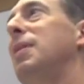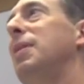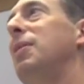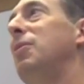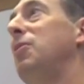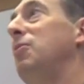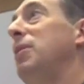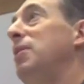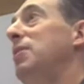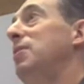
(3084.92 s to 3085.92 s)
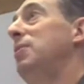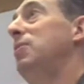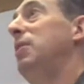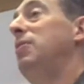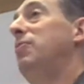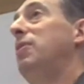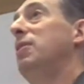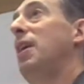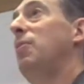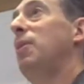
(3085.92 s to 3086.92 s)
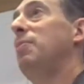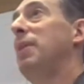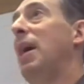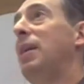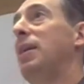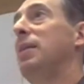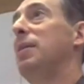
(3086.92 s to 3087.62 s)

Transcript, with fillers: You need to decide where to begin.